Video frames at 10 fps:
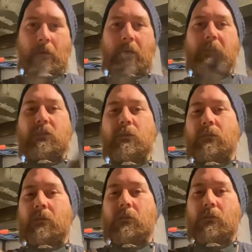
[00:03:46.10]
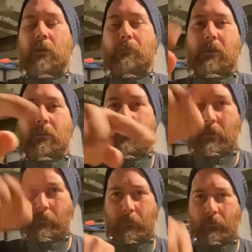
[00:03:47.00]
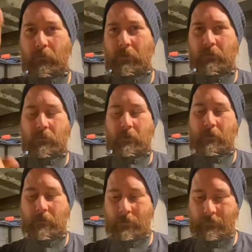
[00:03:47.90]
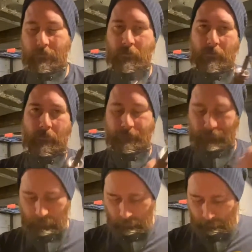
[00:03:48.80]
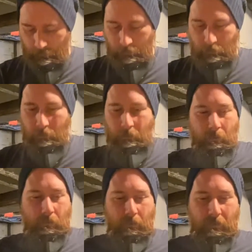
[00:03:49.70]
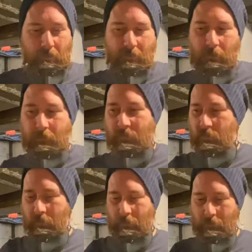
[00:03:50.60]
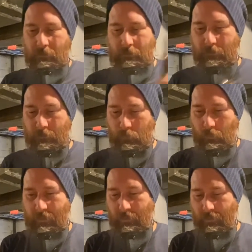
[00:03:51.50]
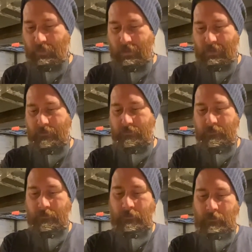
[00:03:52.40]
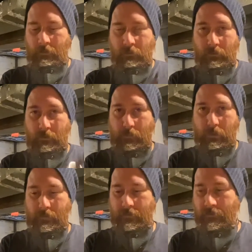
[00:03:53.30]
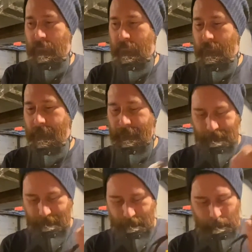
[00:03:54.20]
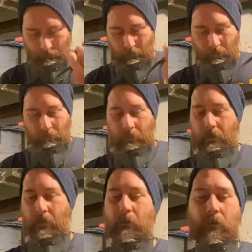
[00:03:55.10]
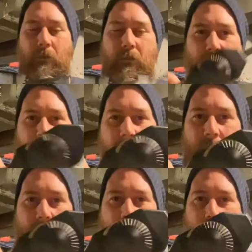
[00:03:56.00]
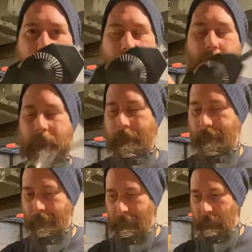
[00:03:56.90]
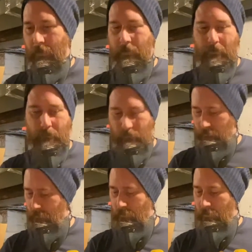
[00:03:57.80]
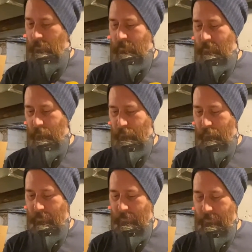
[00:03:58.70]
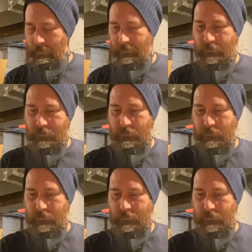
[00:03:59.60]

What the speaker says: I just use this straight bit because my logo is very straight lines, so this helps with that. So I'm going to plug this in. And you can adjust the heat here, and I go pretty high just